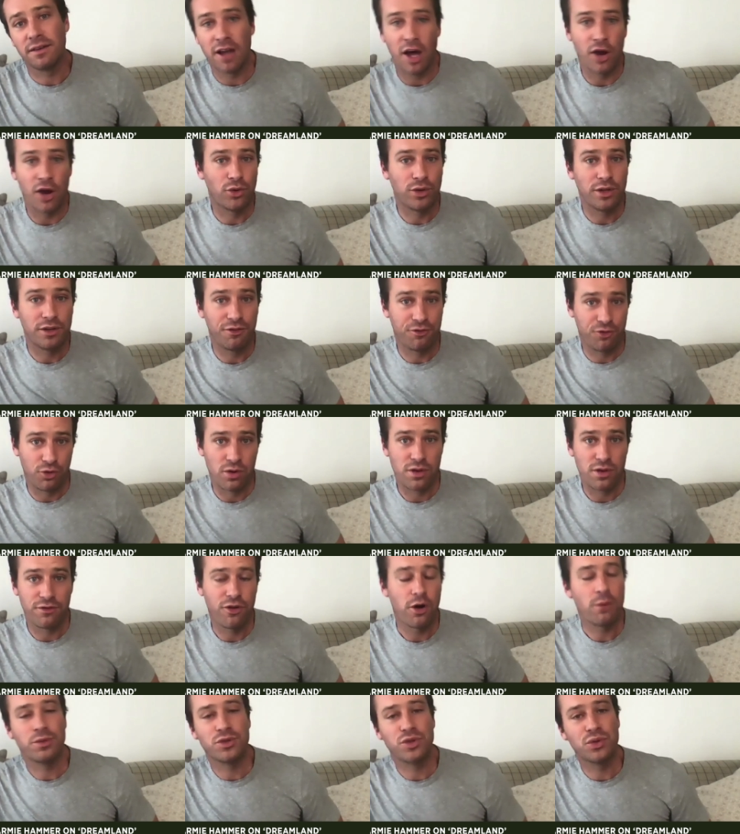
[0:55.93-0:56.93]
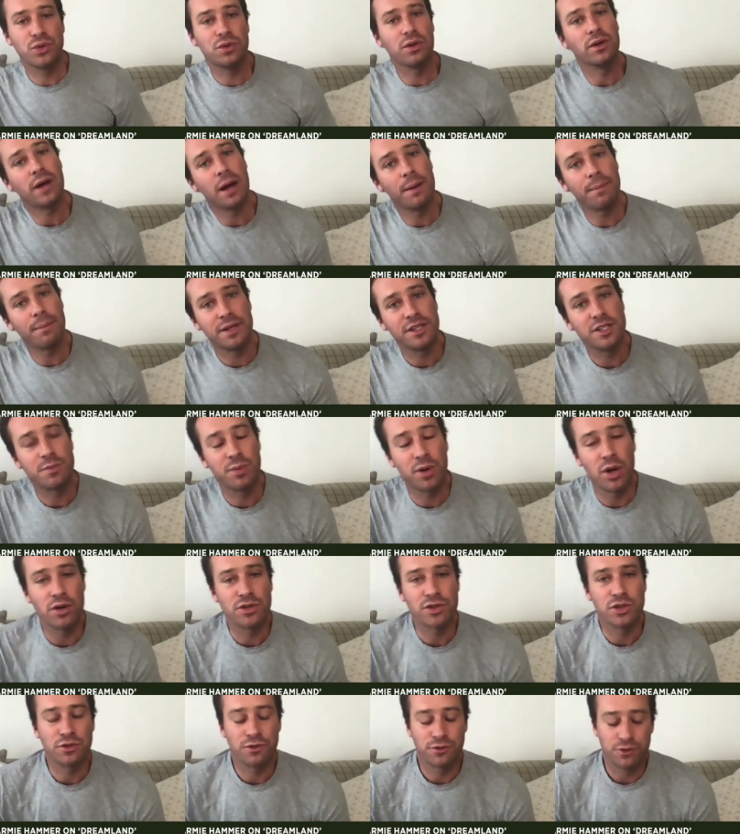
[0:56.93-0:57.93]
not only for the pharmaceutical companies, but
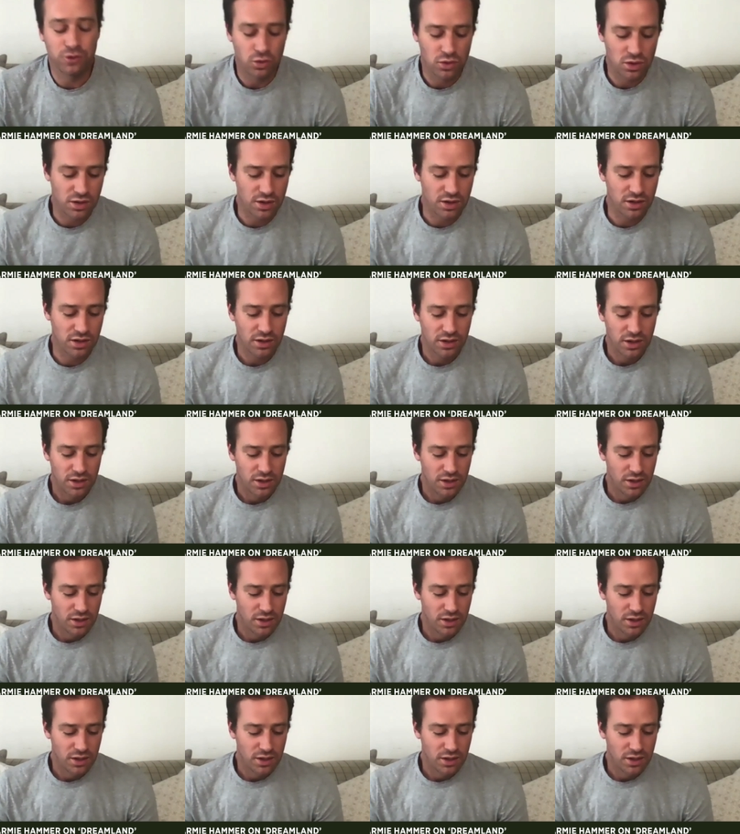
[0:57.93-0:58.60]
also for